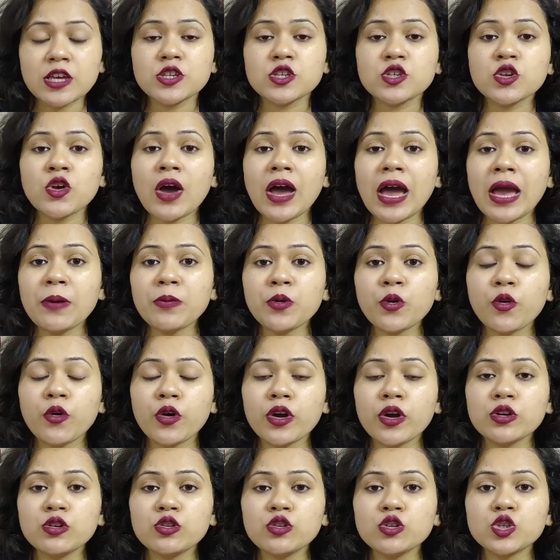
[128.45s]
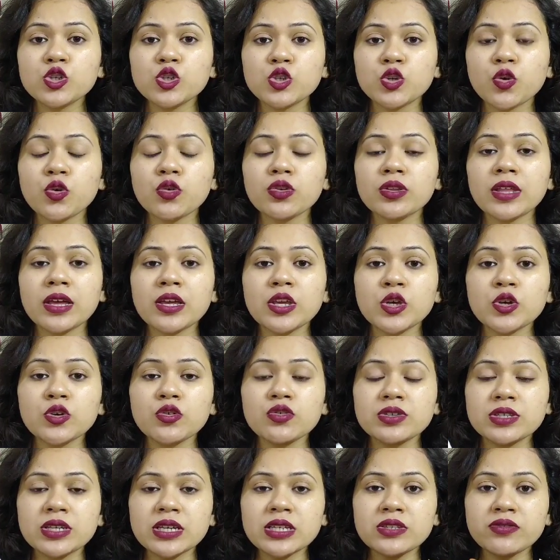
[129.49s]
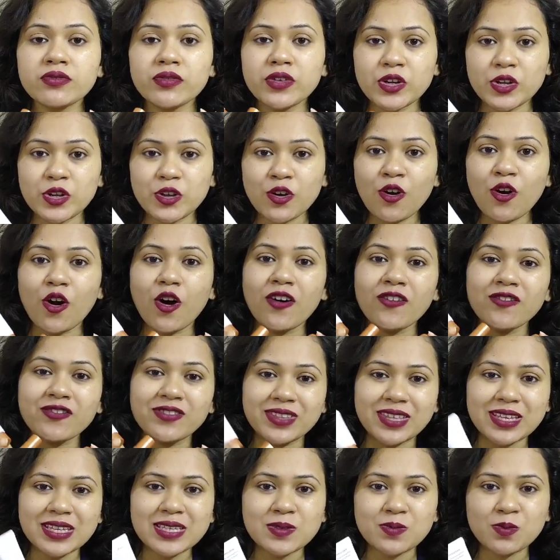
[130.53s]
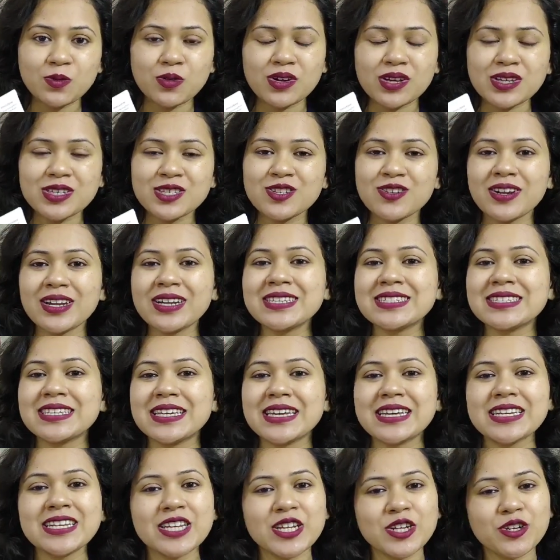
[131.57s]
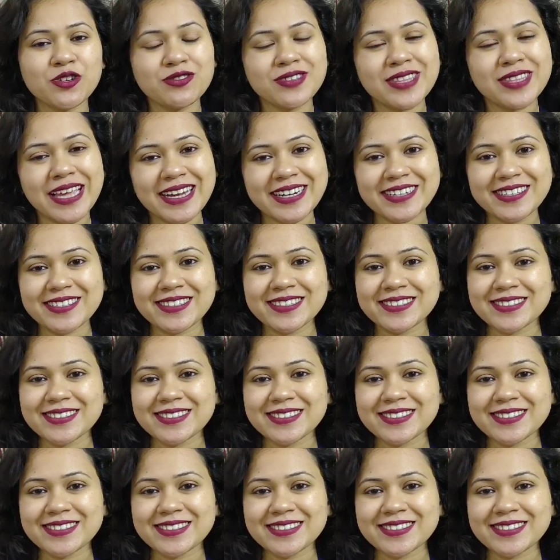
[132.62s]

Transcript: So I am going to show the usage video of this product, so let's get into that.